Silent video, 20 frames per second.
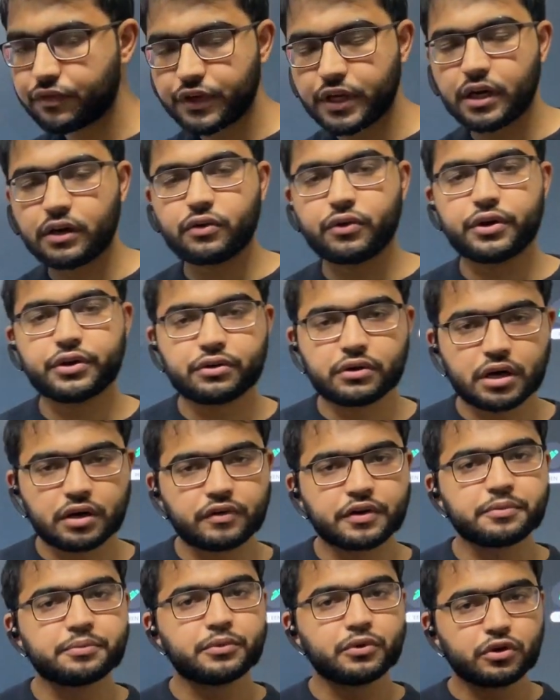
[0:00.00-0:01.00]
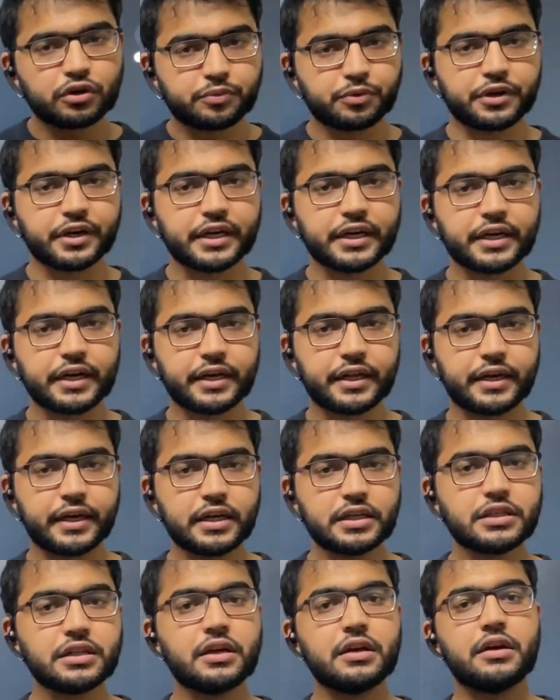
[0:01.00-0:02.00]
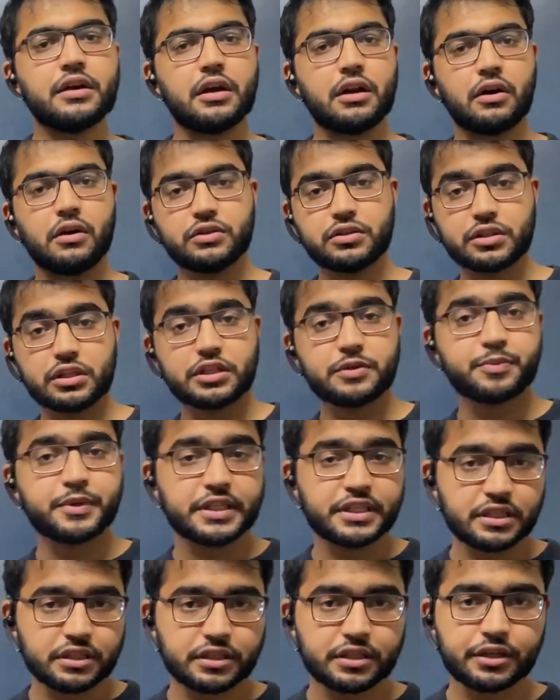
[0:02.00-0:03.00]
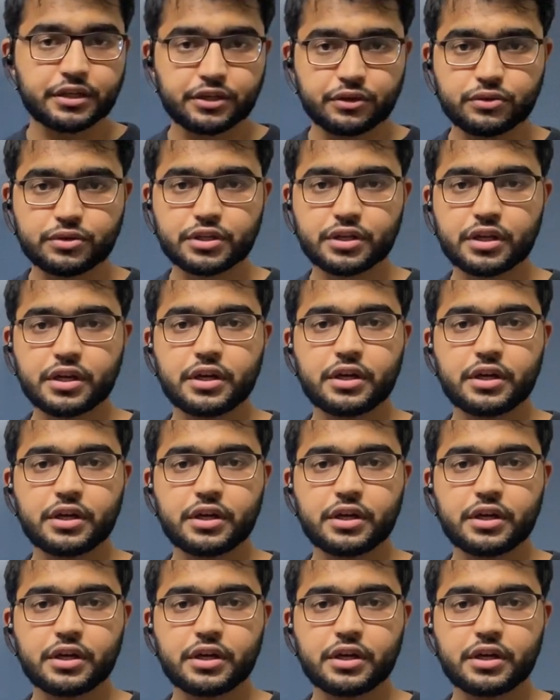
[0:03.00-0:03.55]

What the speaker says: we are going to cover more protected areas and also the species in use.